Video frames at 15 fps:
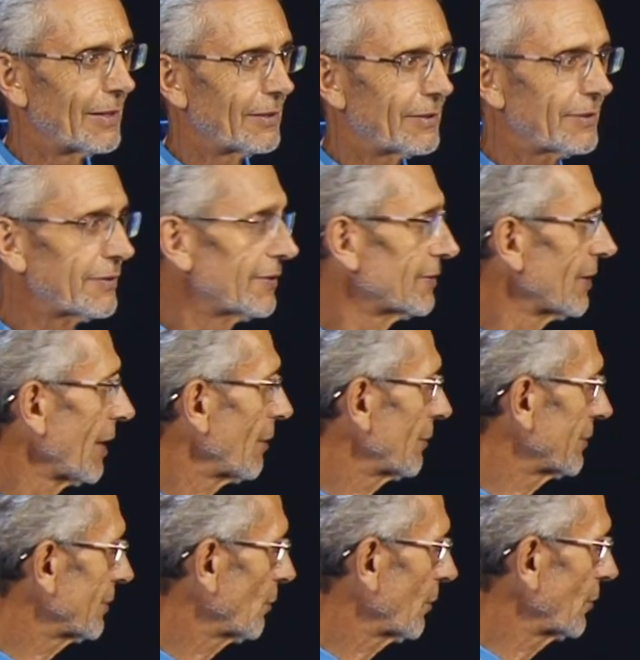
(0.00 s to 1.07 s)
This is how
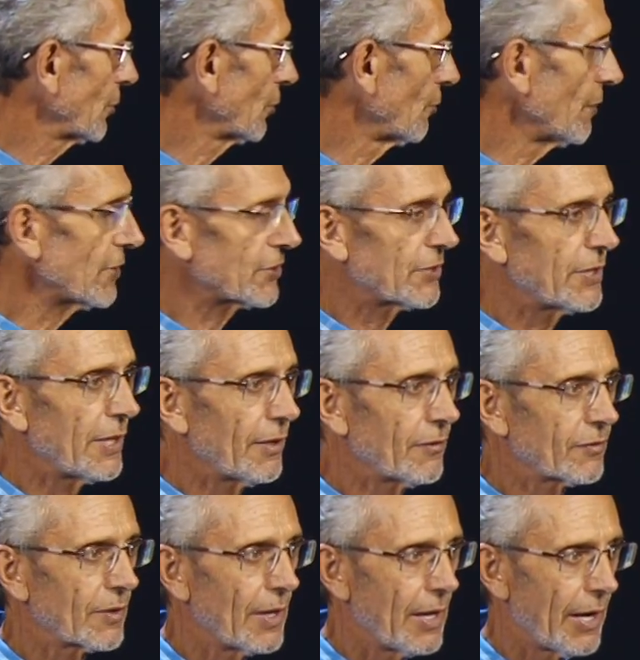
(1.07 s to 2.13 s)
you reach
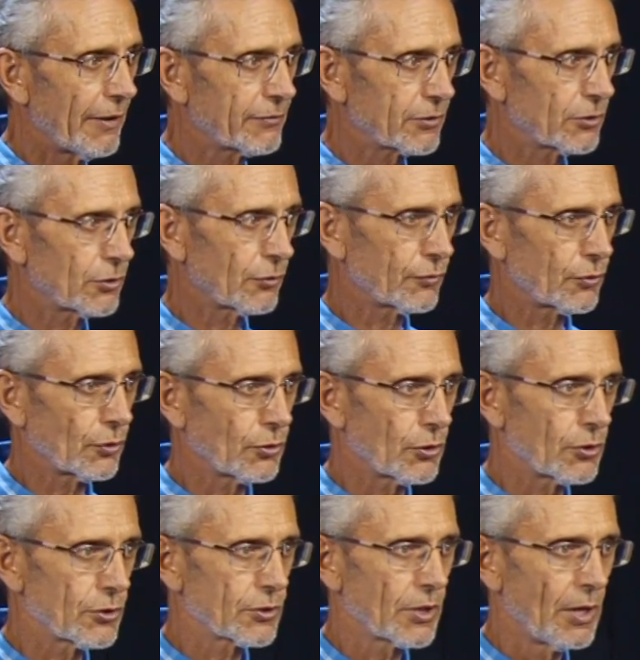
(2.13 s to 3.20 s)
this after a few
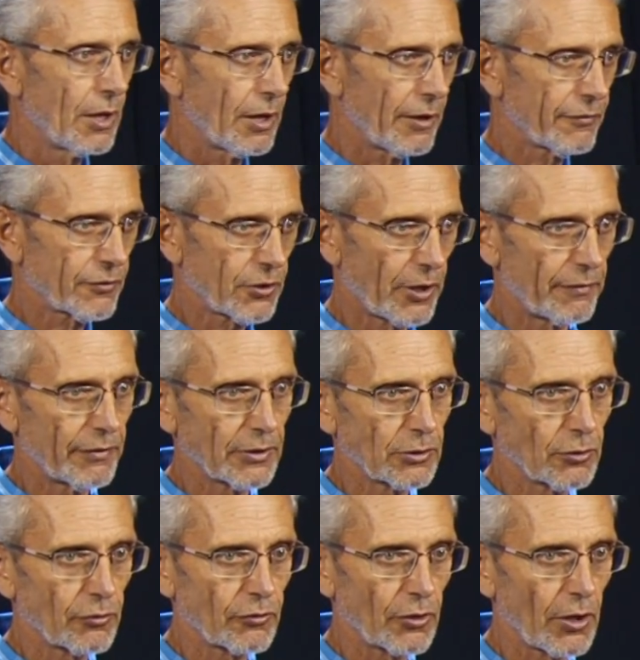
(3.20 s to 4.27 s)
years of covering
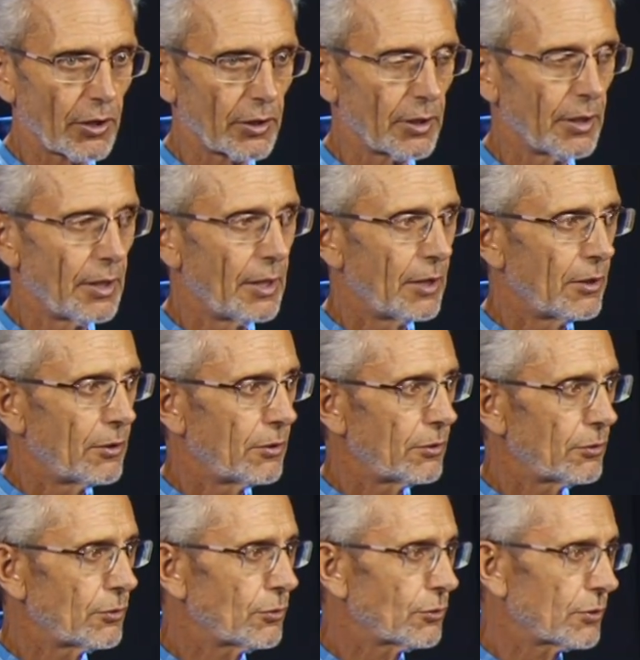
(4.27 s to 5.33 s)
the soil.
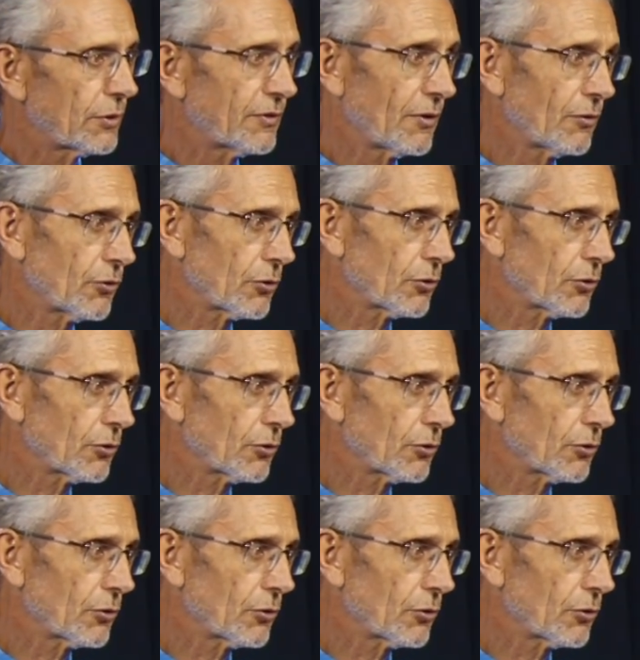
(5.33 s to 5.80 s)
Since you